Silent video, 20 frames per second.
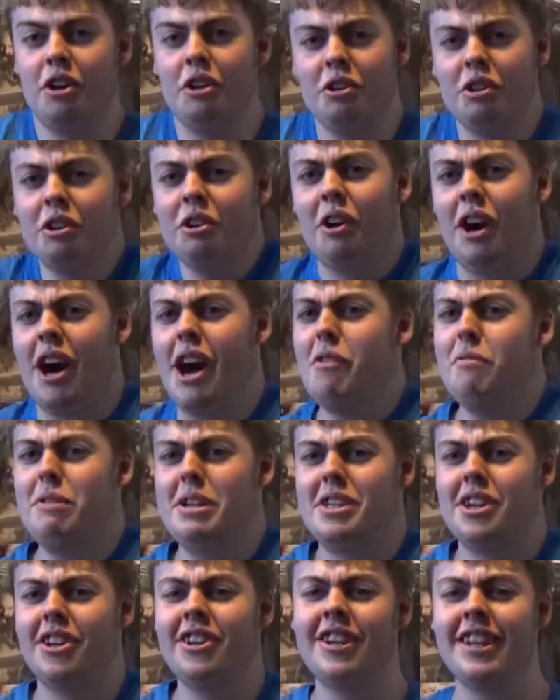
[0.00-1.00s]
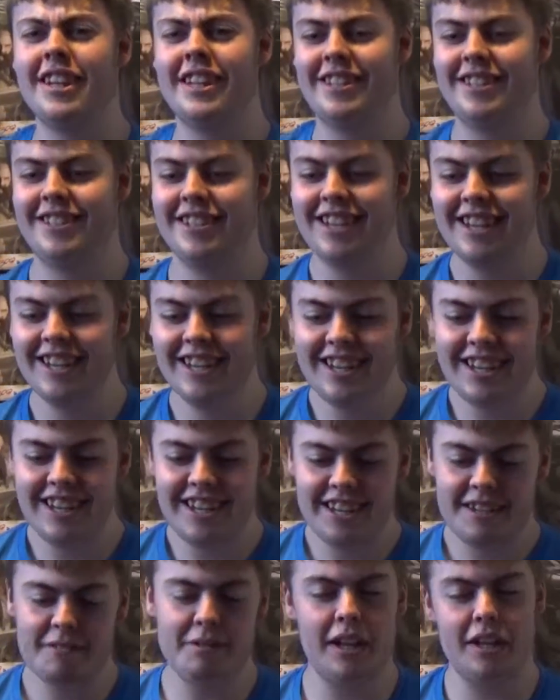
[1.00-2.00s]
don't know how he done this.
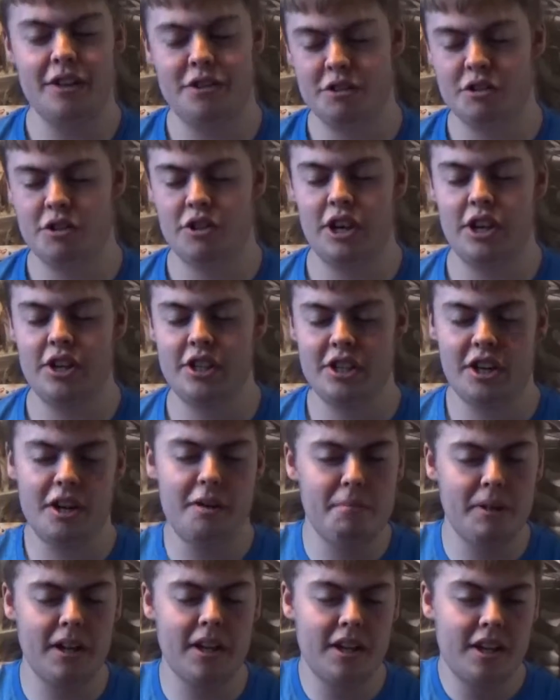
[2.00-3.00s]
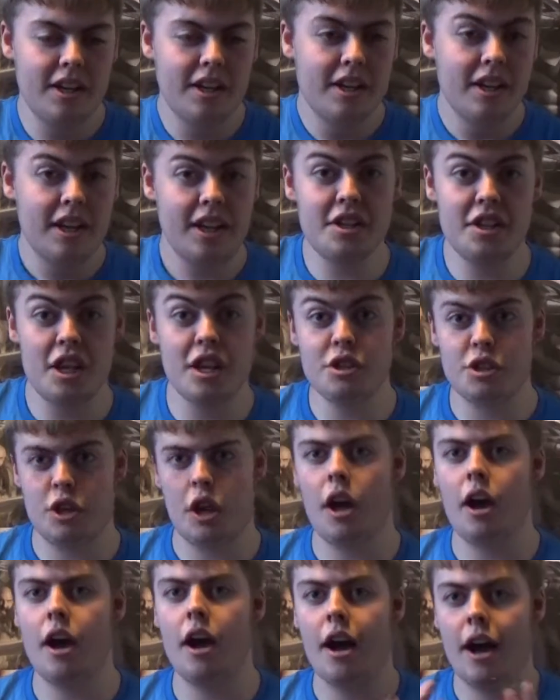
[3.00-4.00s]
Well, I do know how he done it, but it, it's
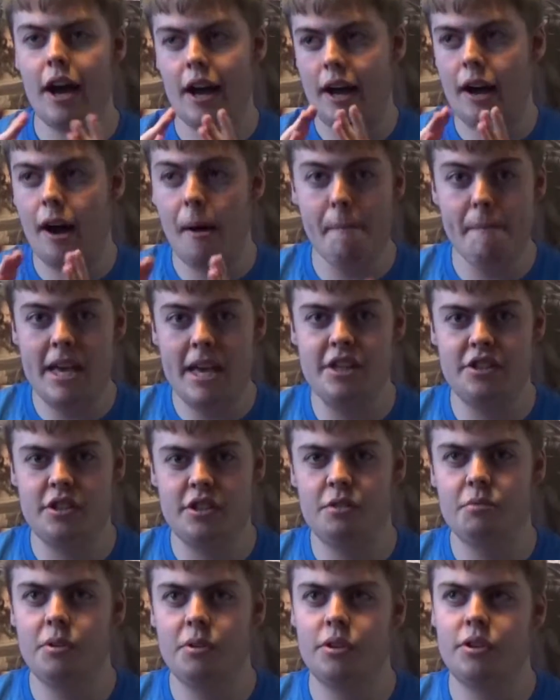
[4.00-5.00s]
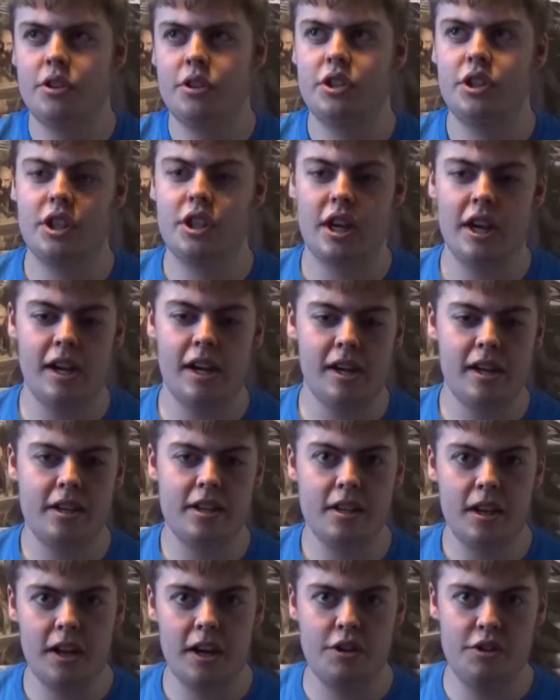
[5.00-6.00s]
amazing to watch uh,
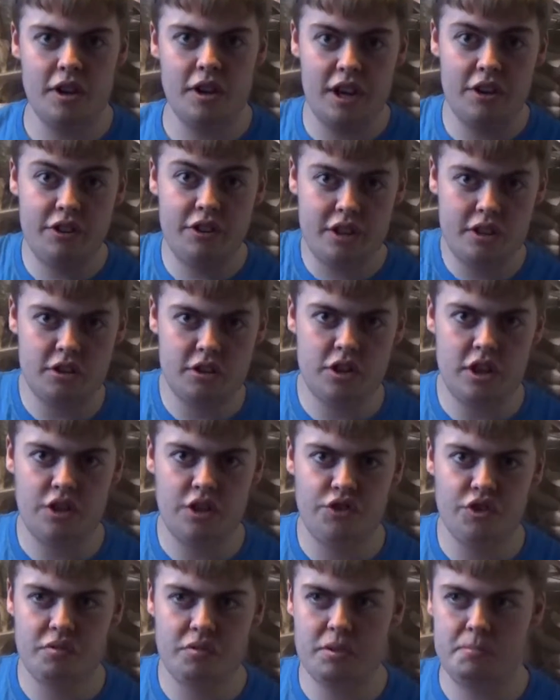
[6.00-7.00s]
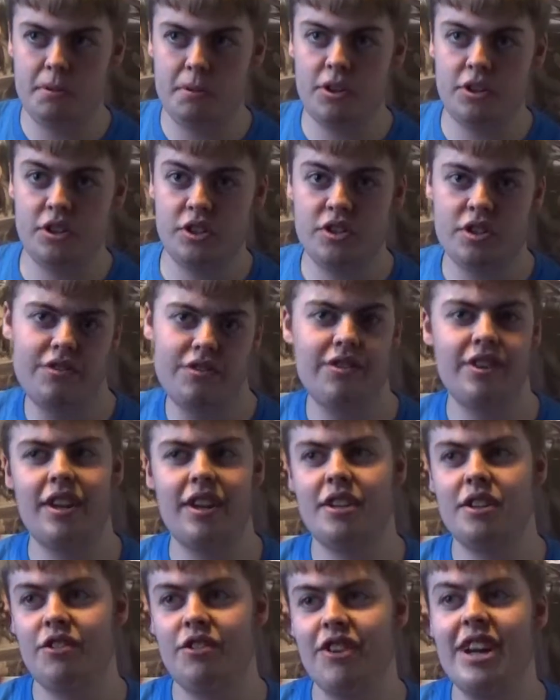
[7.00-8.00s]
how, how he can transform his body and stuff like
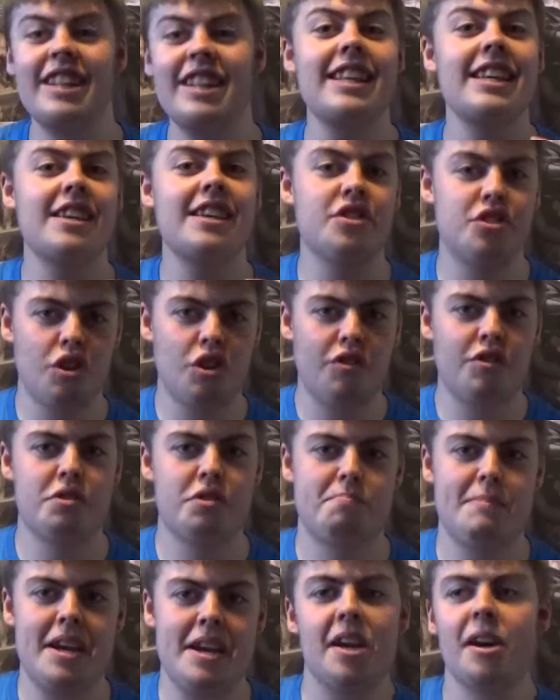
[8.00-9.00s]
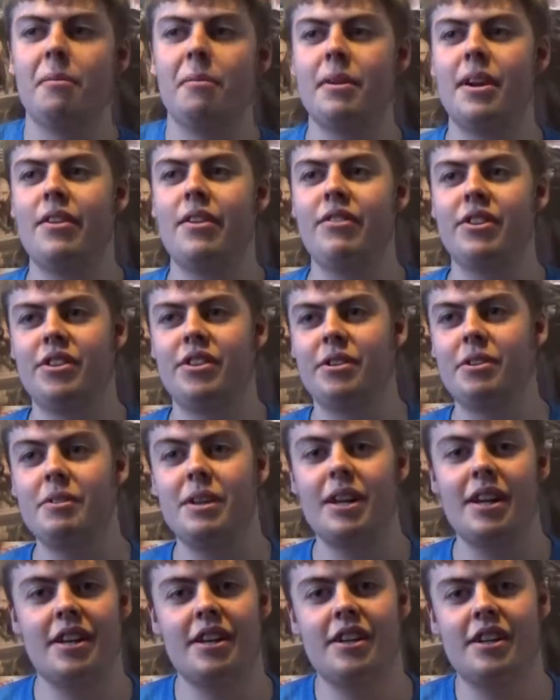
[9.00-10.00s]
that. And the fact that he is offered makeup and everything
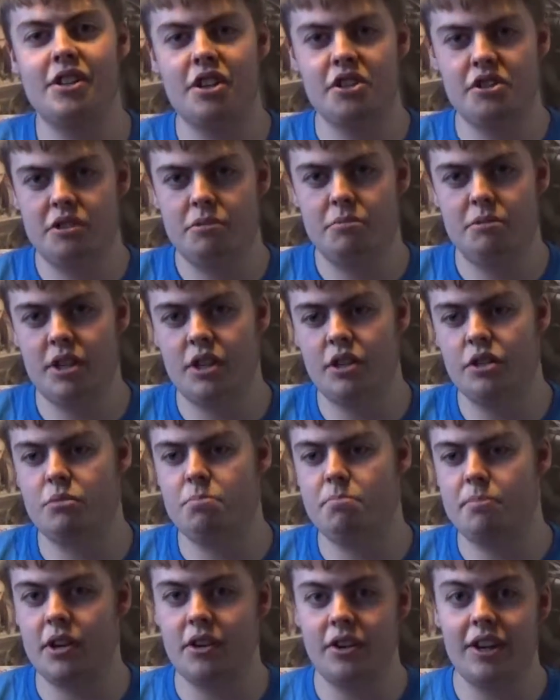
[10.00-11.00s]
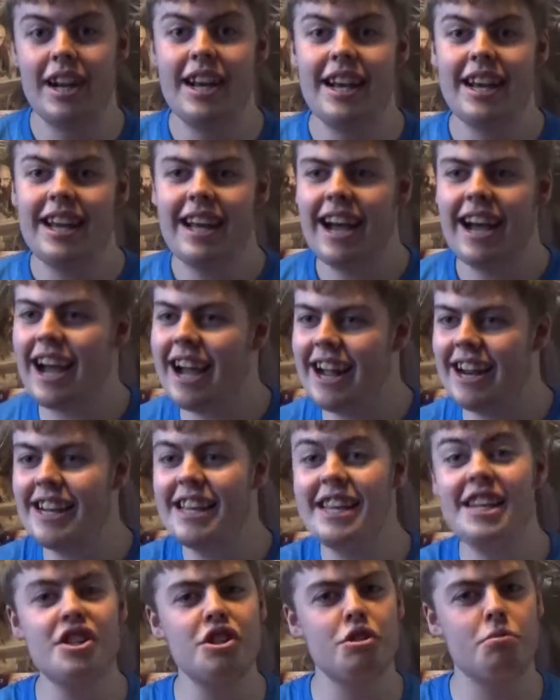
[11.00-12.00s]
and does it himself is brilliant. And
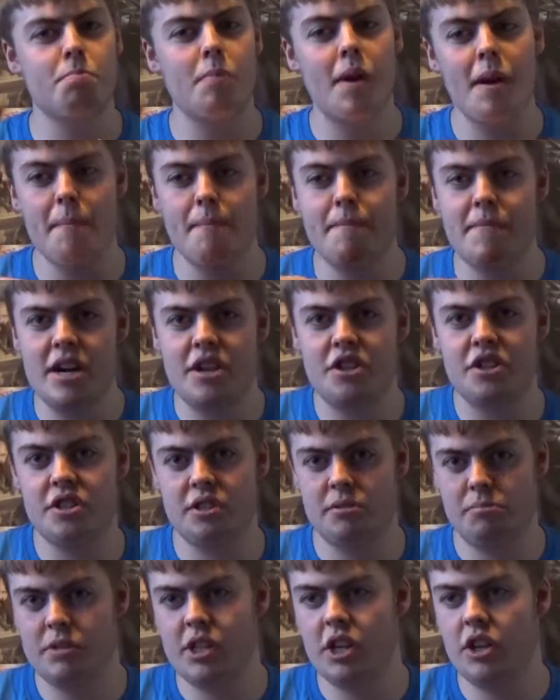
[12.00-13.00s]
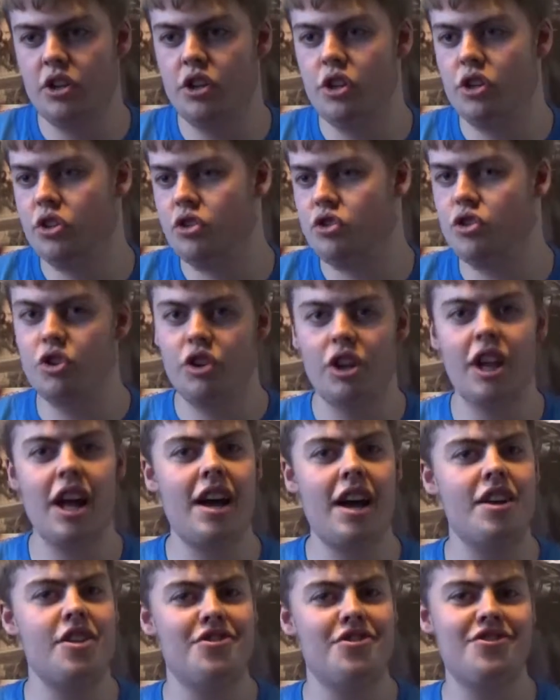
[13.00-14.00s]
he just immerses himself in this role.
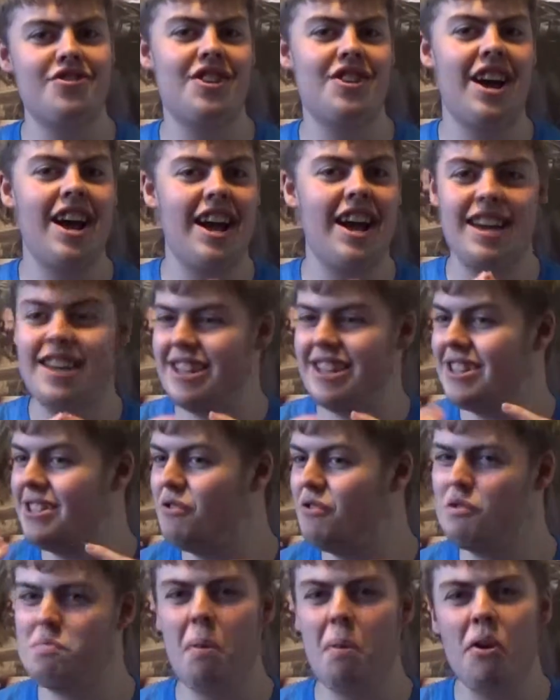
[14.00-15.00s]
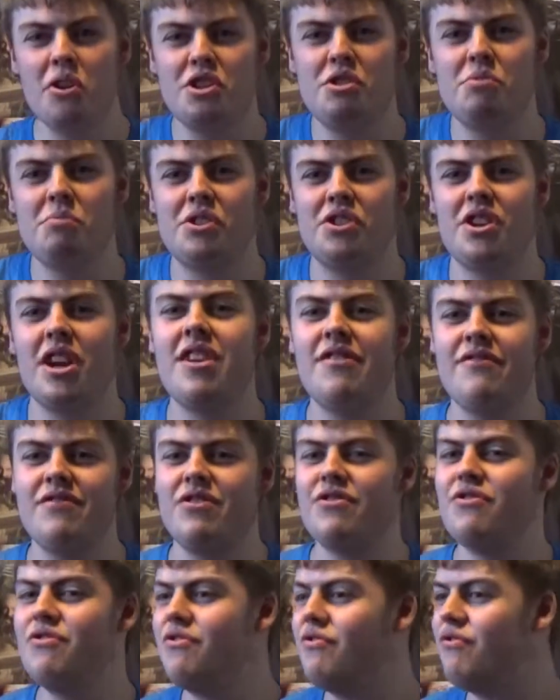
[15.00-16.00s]
I hadn't, I there was points in which I
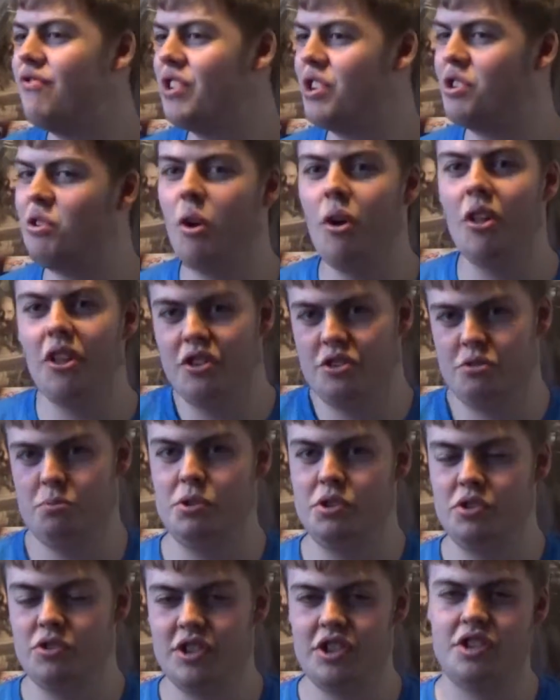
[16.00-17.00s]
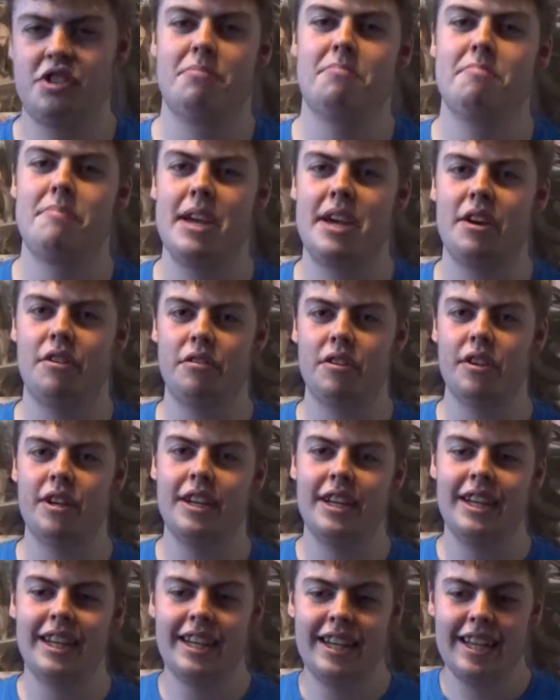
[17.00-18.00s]
even forgot this was Christian Bale,
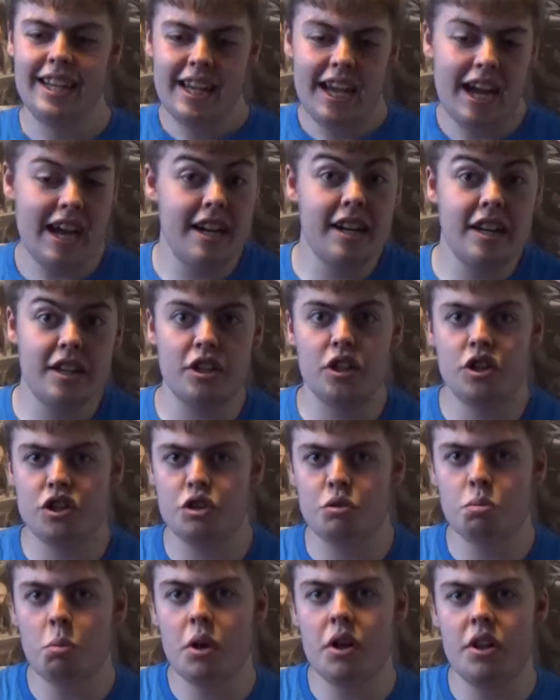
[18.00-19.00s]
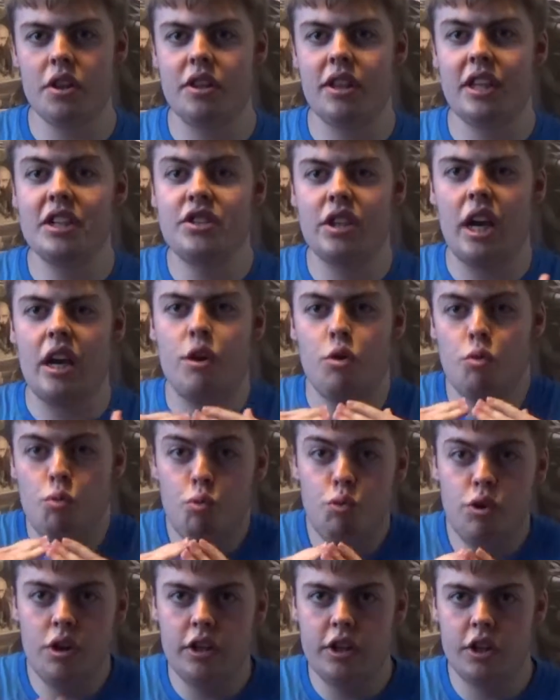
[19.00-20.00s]
and this is one of the things that I can
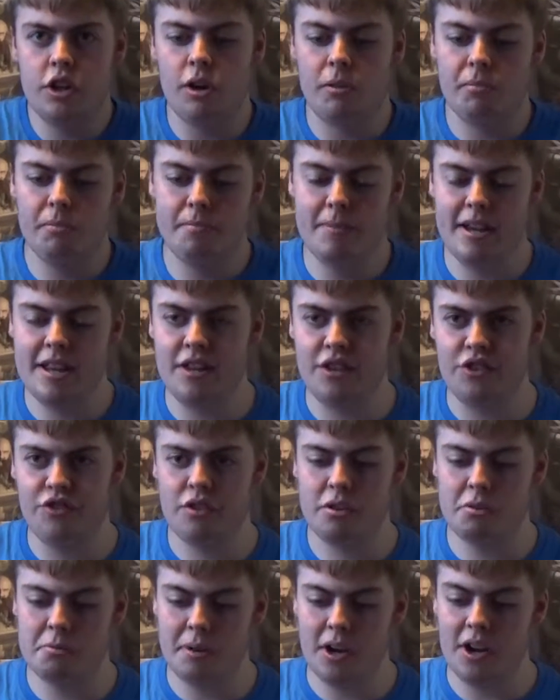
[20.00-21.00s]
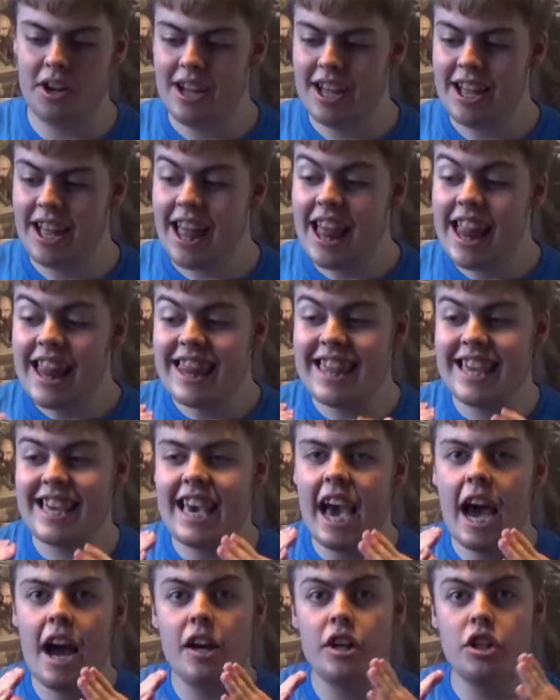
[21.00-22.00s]
really compliment this film about. The
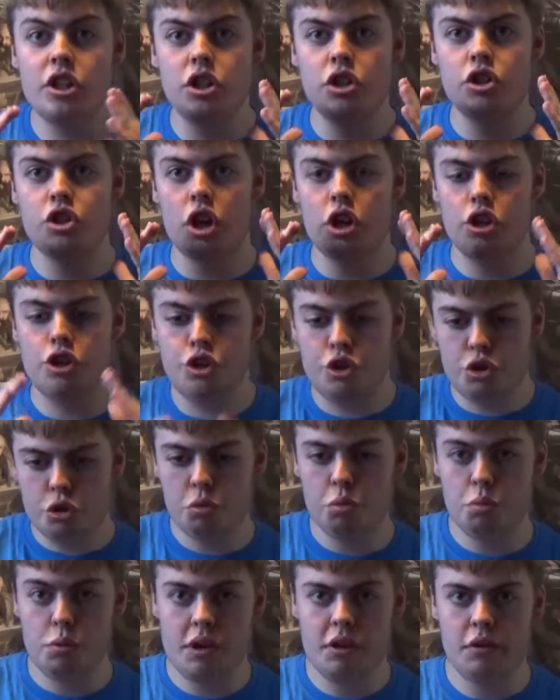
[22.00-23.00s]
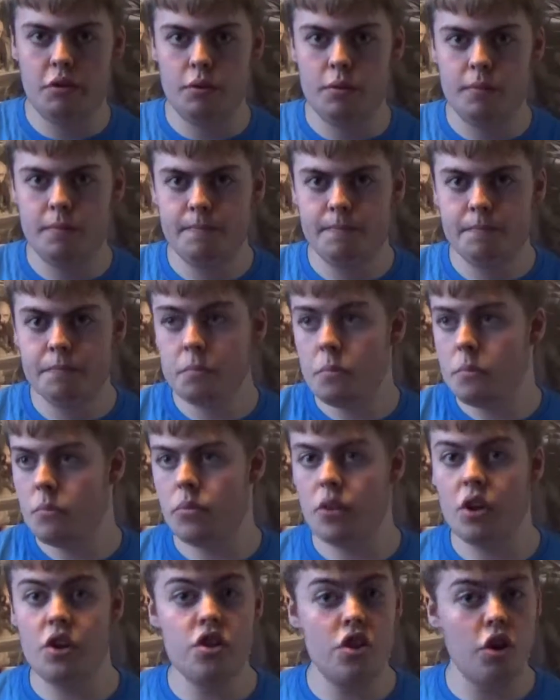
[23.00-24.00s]
characters are so real.
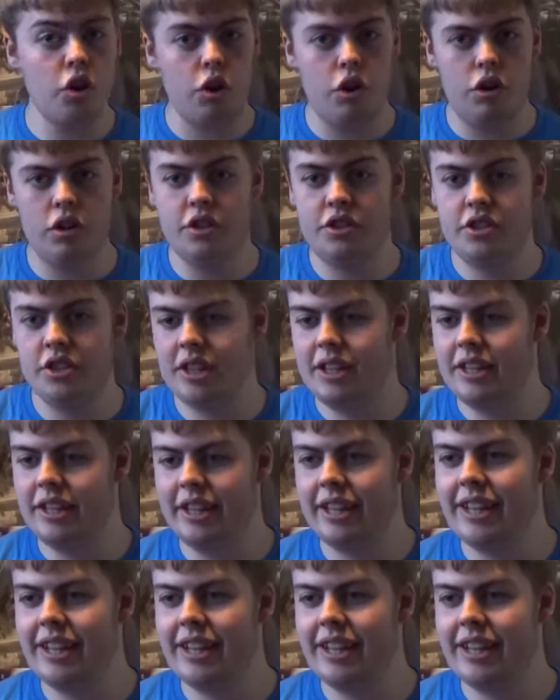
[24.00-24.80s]
Honestly,